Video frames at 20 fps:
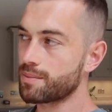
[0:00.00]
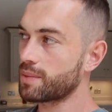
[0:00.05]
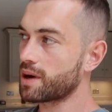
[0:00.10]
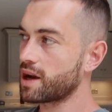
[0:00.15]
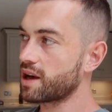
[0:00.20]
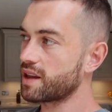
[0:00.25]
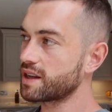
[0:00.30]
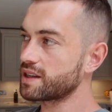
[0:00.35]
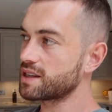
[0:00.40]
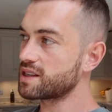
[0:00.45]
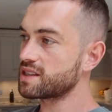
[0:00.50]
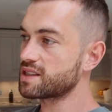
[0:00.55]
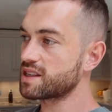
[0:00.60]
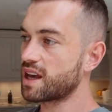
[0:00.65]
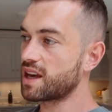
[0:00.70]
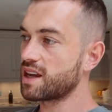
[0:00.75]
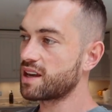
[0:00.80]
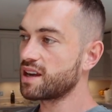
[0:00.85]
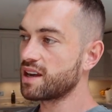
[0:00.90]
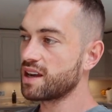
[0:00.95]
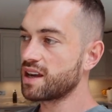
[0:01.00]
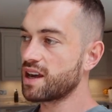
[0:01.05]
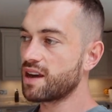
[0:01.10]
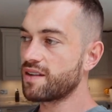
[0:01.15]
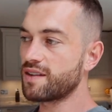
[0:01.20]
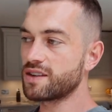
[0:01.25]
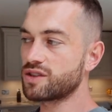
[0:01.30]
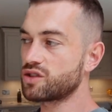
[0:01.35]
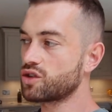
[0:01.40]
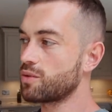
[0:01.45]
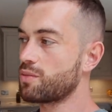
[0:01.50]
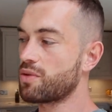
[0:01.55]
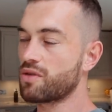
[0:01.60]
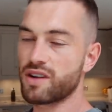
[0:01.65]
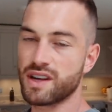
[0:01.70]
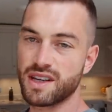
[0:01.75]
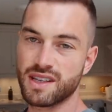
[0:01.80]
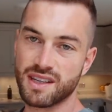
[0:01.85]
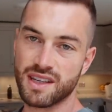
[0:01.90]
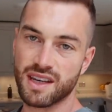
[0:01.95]
but they did say if it's super
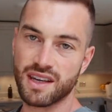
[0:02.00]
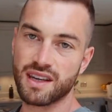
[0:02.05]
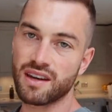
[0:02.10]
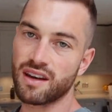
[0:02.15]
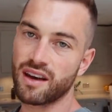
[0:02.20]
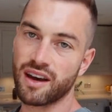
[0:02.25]
easy